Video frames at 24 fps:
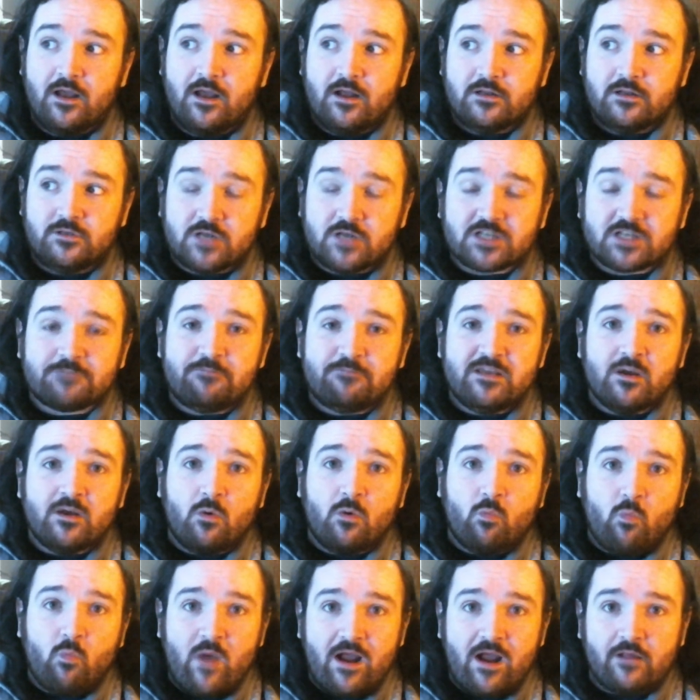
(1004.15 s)
Just be
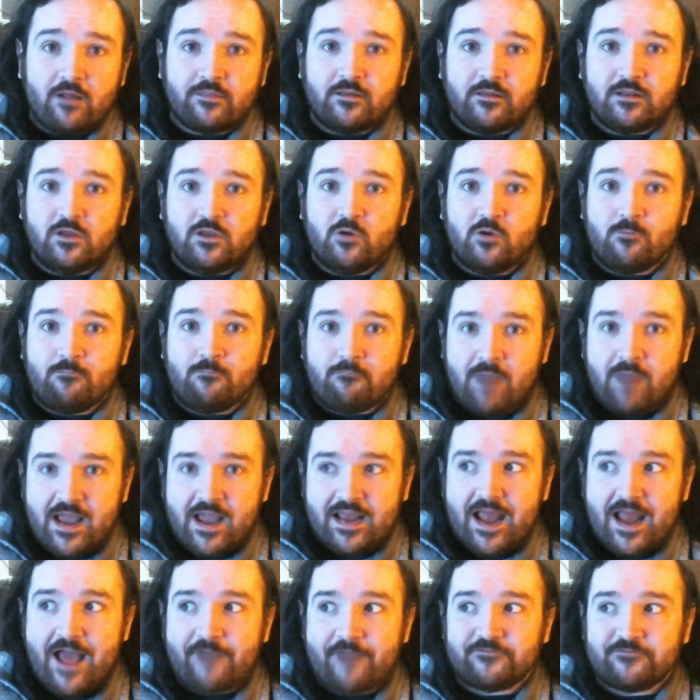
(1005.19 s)
aware that you might
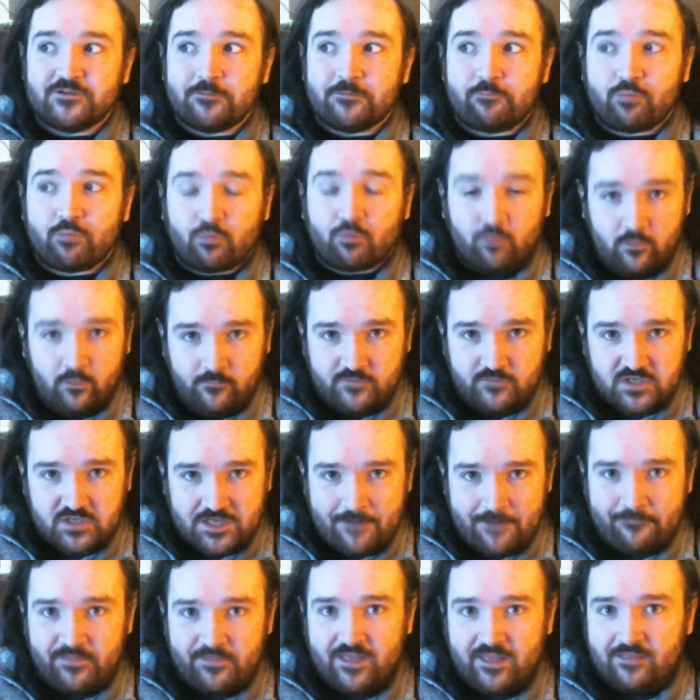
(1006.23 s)
have to prove
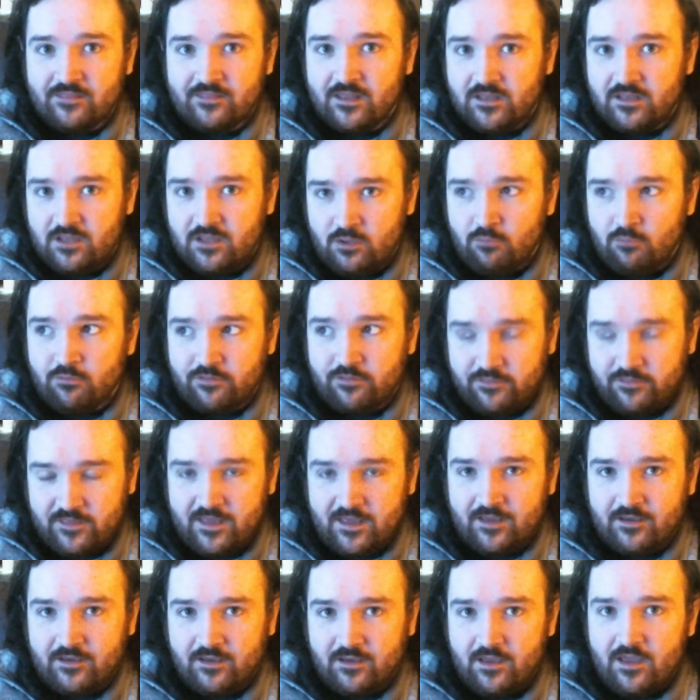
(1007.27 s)
something that you
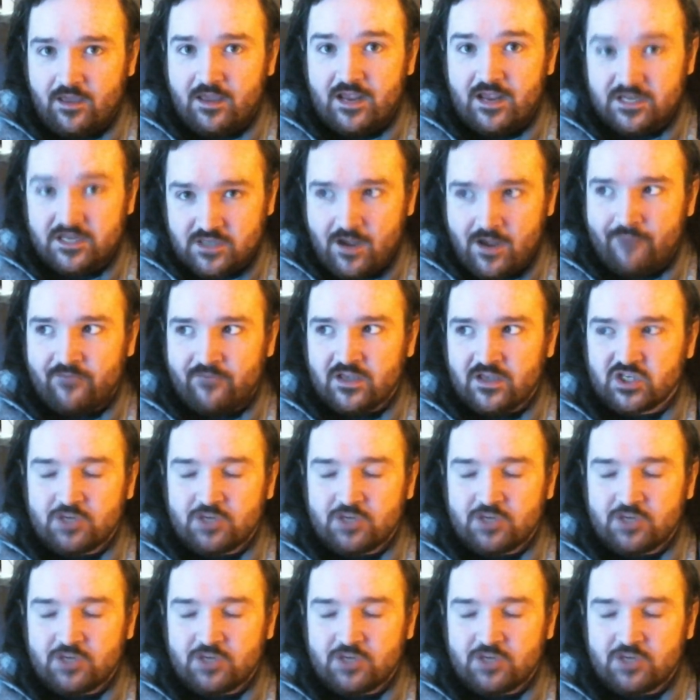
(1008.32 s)
think is obvious.